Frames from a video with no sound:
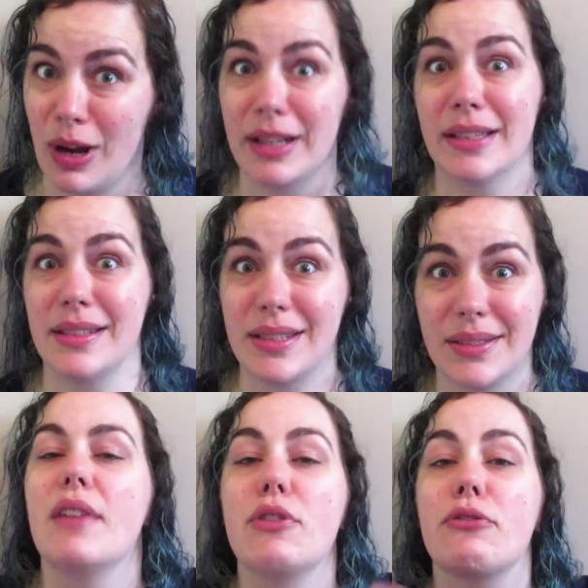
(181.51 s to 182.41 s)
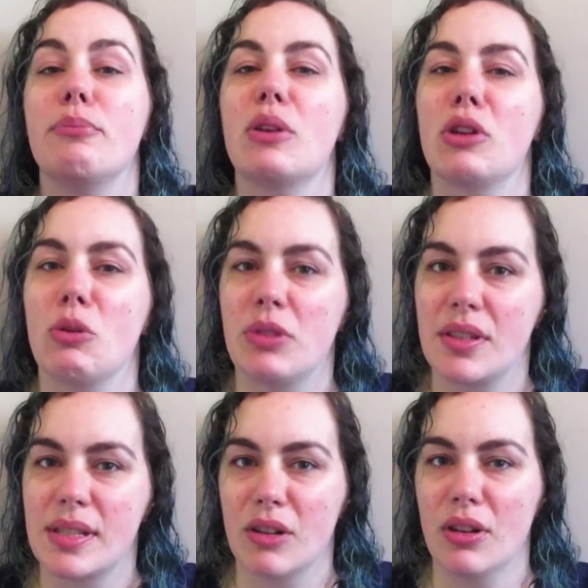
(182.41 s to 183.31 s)
read it. If you're familiar with the
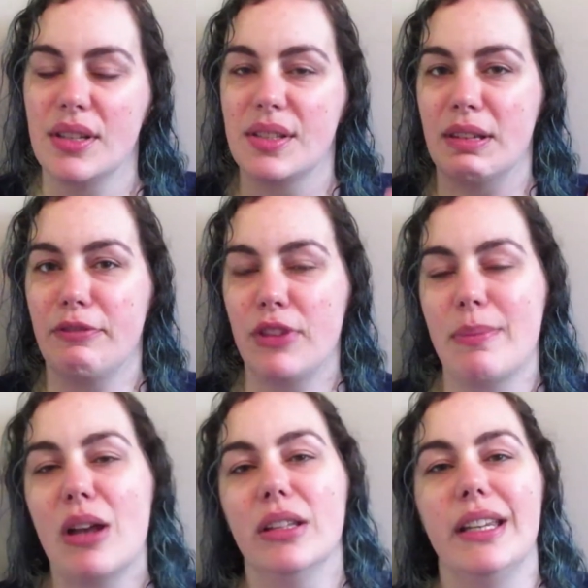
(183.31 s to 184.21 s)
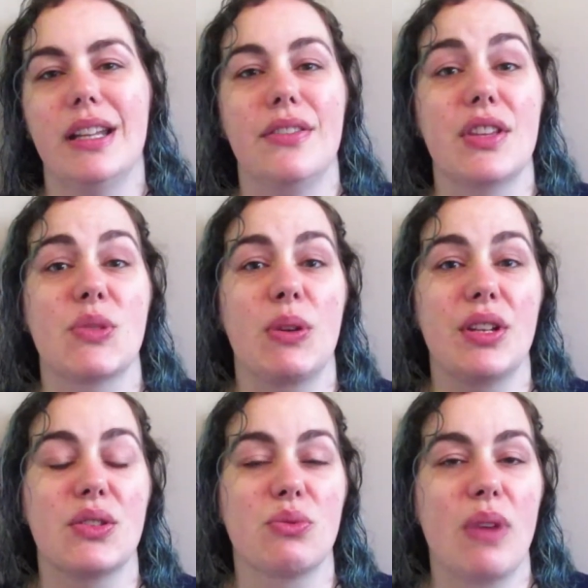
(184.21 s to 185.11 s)
series, the female lead in this one
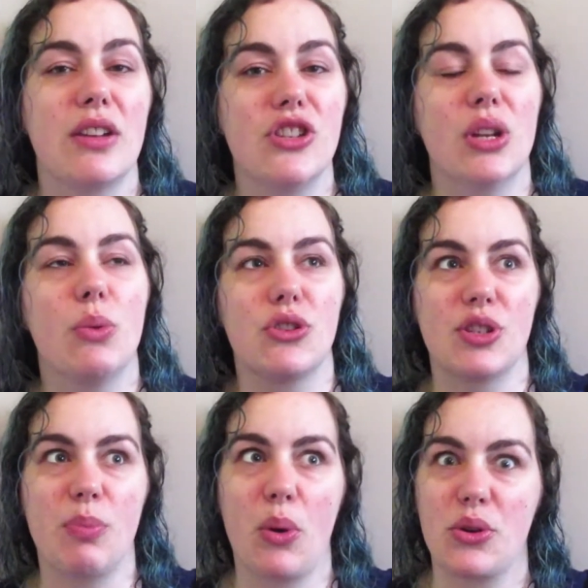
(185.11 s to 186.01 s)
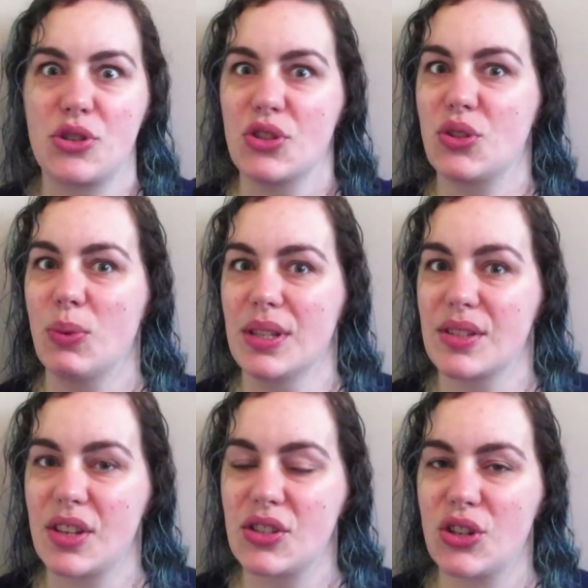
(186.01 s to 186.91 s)
is Reggie, which is Portia's twin
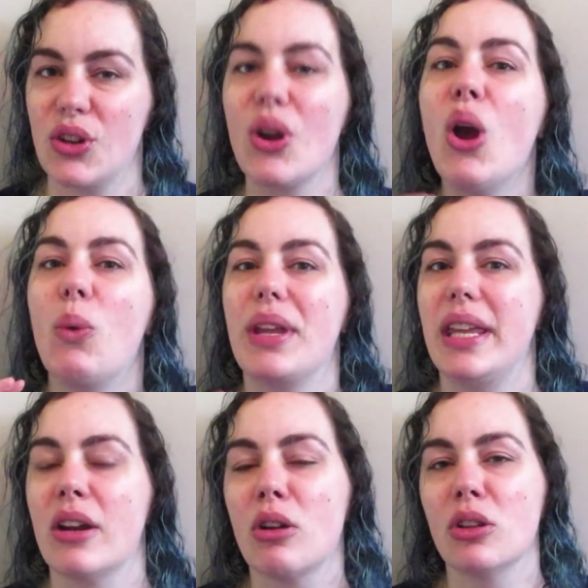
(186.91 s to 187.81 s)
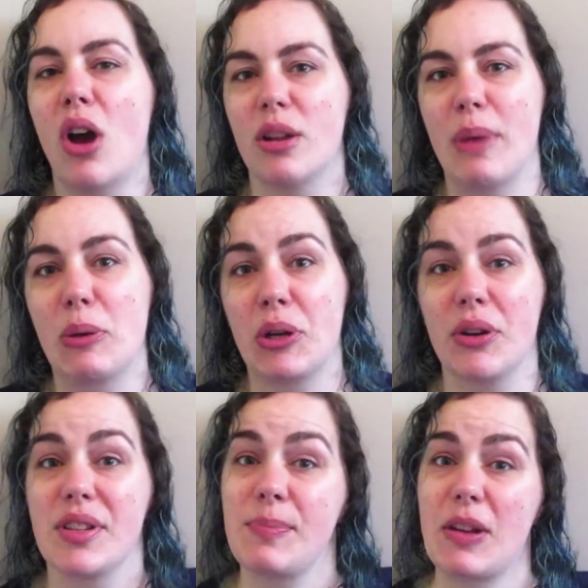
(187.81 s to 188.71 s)
sister. We hear a lot about her,
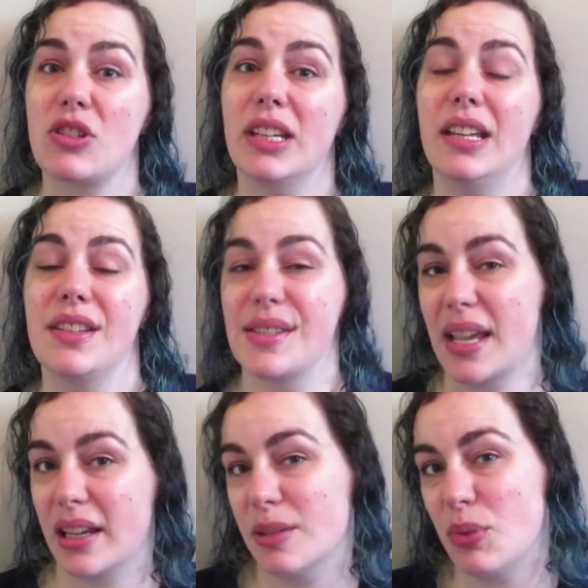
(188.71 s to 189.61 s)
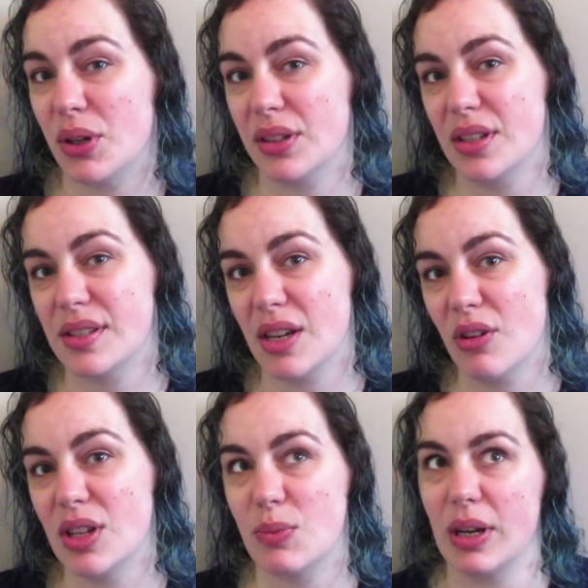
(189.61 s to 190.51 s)
especially in the second book in this
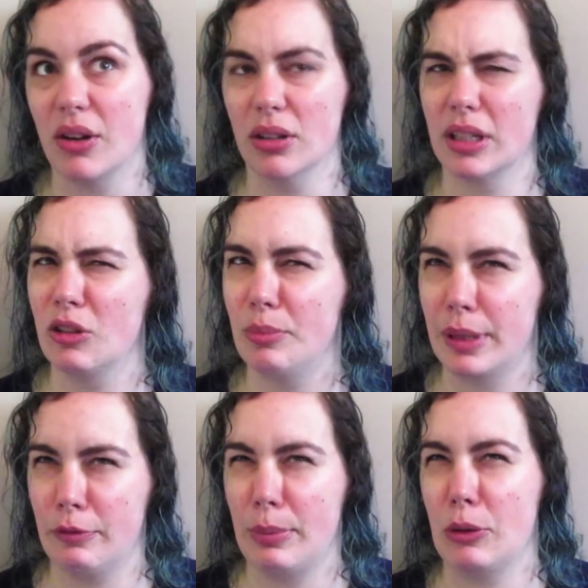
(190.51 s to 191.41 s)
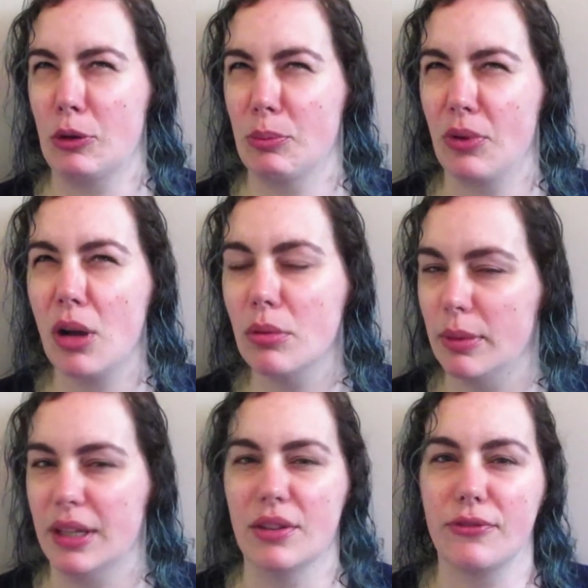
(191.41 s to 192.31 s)
series. We hear a little bit about her
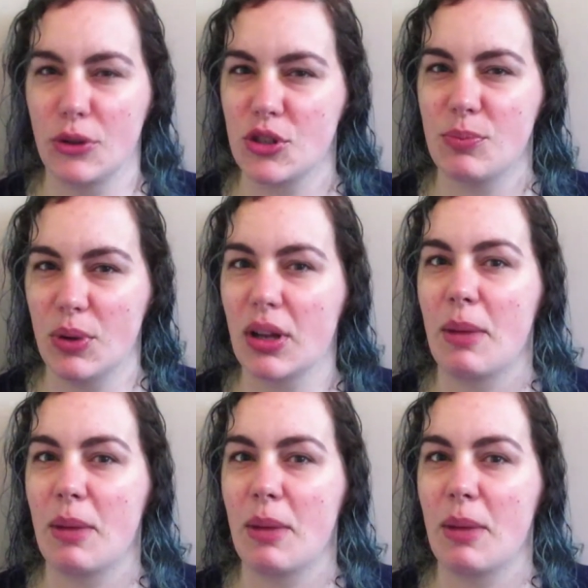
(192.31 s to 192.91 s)
probably in the first book.